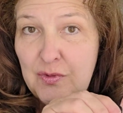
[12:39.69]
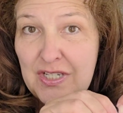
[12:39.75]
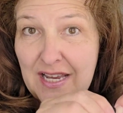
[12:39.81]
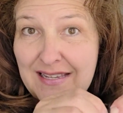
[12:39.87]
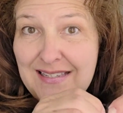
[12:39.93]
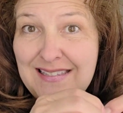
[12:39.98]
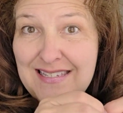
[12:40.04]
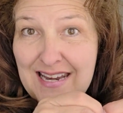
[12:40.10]

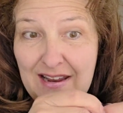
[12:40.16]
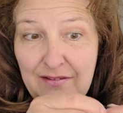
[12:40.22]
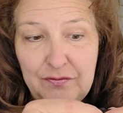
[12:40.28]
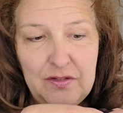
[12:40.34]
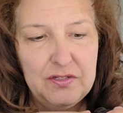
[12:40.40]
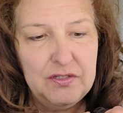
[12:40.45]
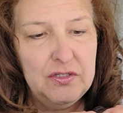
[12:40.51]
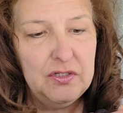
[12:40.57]
just
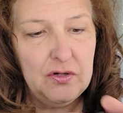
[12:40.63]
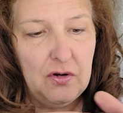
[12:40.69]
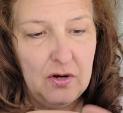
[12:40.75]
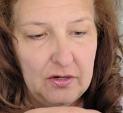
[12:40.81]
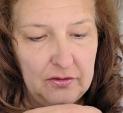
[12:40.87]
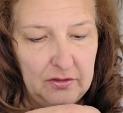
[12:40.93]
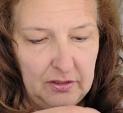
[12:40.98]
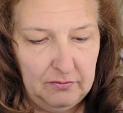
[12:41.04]
have to
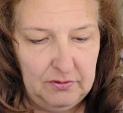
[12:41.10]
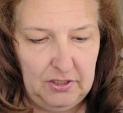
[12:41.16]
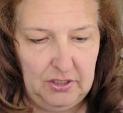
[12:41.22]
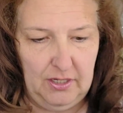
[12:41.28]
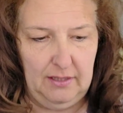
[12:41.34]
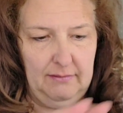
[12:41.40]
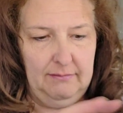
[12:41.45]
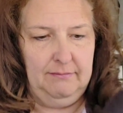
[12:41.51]
start, don't
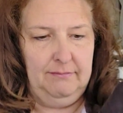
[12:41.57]
you?